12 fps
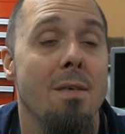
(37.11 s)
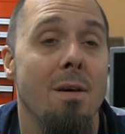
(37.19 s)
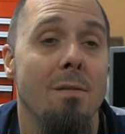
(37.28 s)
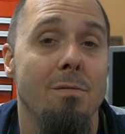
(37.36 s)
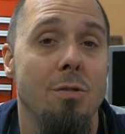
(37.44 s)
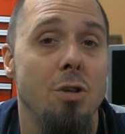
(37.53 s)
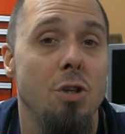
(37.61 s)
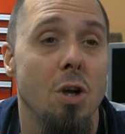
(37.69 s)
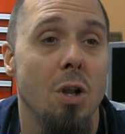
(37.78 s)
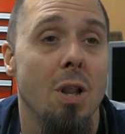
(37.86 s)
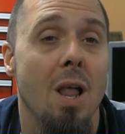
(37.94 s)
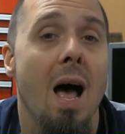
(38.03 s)
of
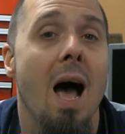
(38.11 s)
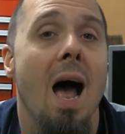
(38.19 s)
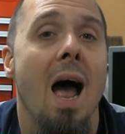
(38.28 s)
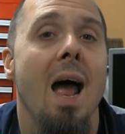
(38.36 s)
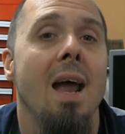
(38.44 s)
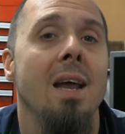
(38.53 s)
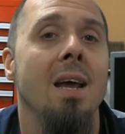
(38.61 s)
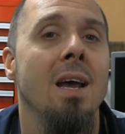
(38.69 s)
July.